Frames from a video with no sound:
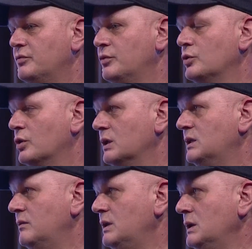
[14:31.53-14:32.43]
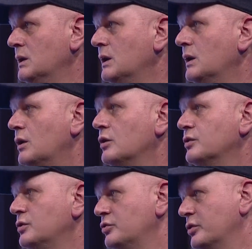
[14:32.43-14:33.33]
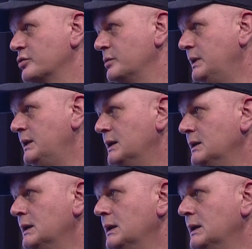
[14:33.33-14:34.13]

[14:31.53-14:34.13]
full connectivity, also into social media.